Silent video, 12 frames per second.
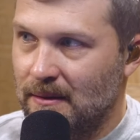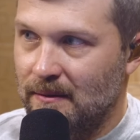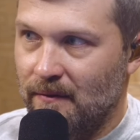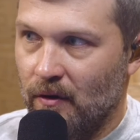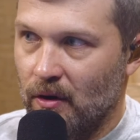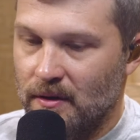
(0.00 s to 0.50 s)

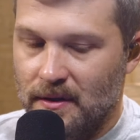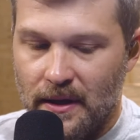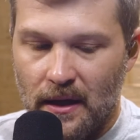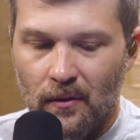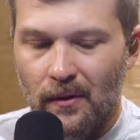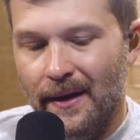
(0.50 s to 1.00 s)
verse.
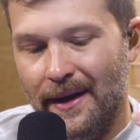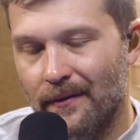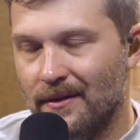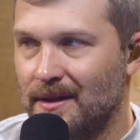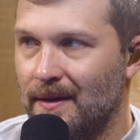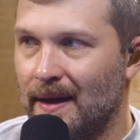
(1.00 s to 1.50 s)
They go, well, I
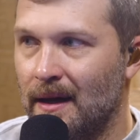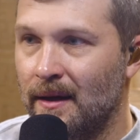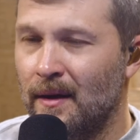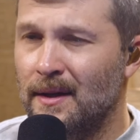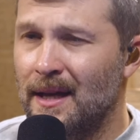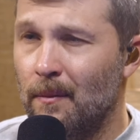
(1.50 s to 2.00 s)
never said that out
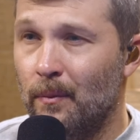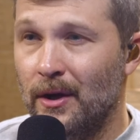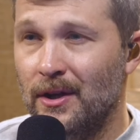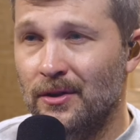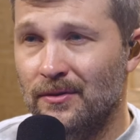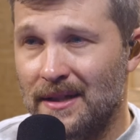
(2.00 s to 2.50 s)
loud. Yeah,
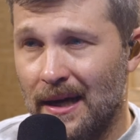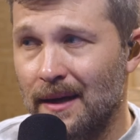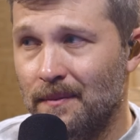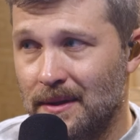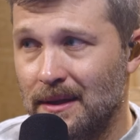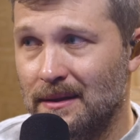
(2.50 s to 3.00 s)
but you
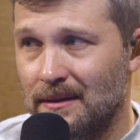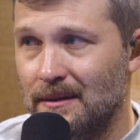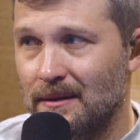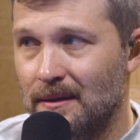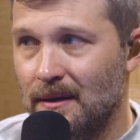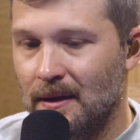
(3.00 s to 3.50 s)
typed it.
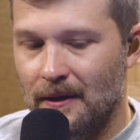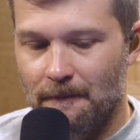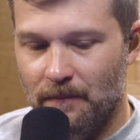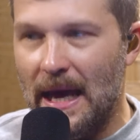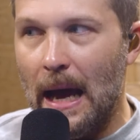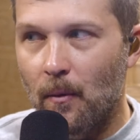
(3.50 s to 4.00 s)
Yeah.
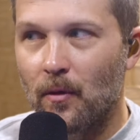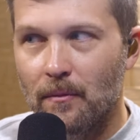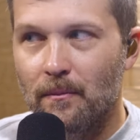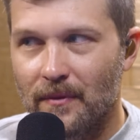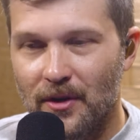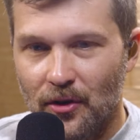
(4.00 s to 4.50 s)
That
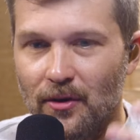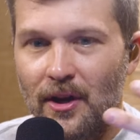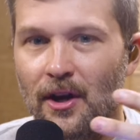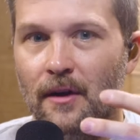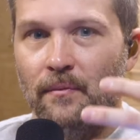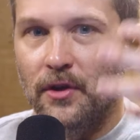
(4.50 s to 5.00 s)
will your
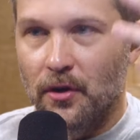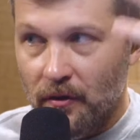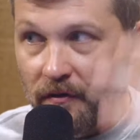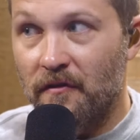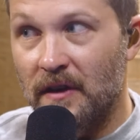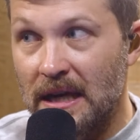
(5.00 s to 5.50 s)
your
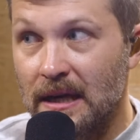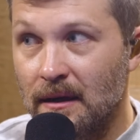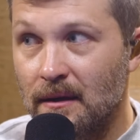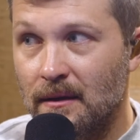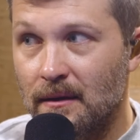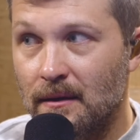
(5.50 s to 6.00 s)
feed. Those